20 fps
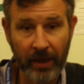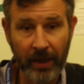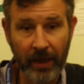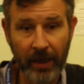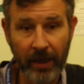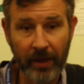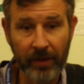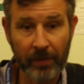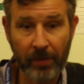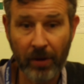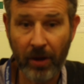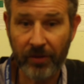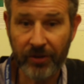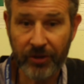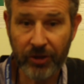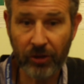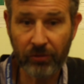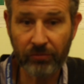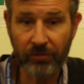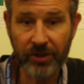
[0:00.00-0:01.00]
The mark the
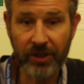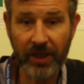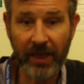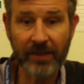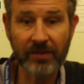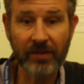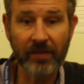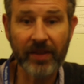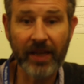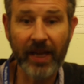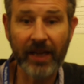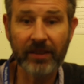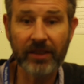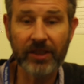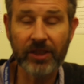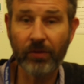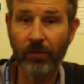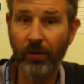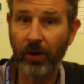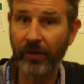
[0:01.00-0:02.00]
student receives at the end
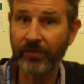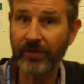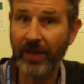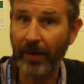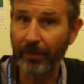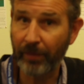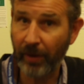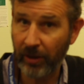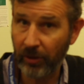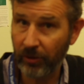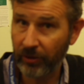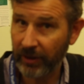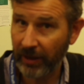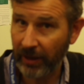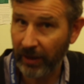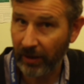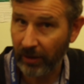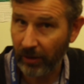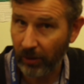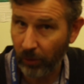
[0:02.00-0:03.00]
is arrived at by
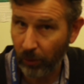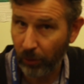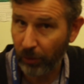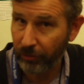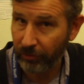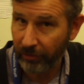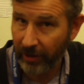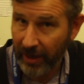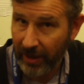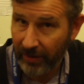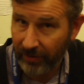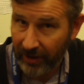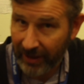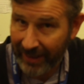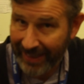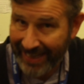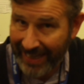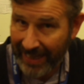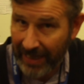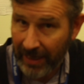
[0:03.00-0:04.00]
looking at all 3 of the
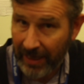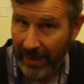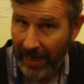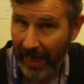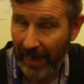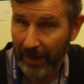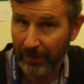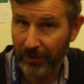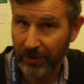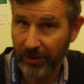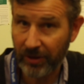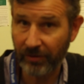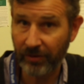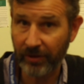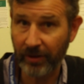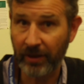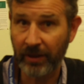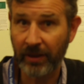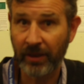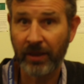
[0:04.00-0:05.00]
key elements of
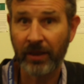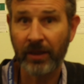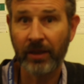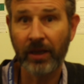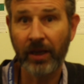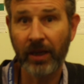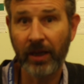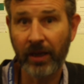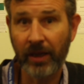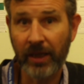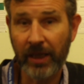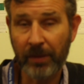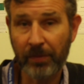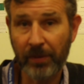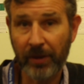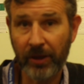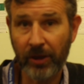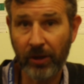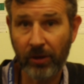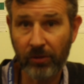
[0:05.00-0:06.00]
the
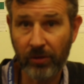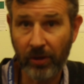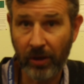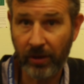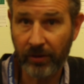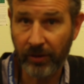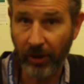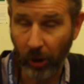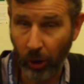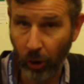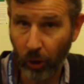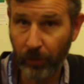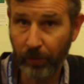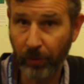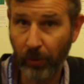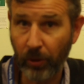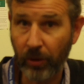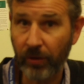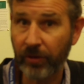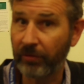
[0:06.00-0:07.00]
EPQ, the
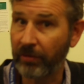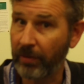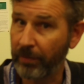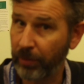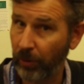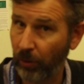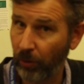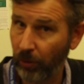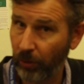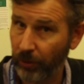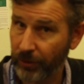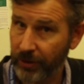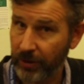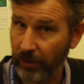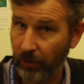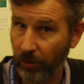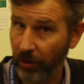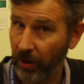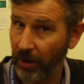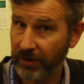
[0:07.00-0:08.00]
logbook, the report
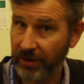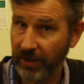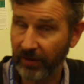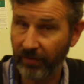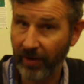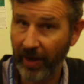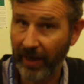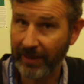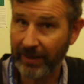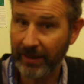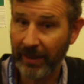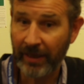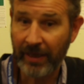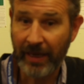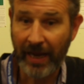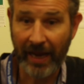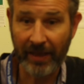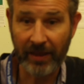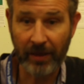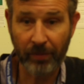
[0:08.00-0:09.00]
or artefact
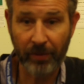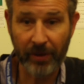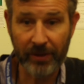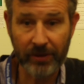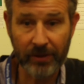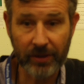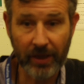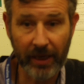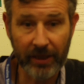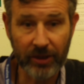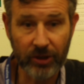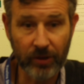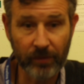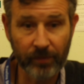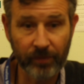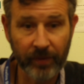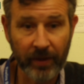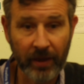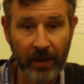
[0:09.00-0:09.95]
and the presentation.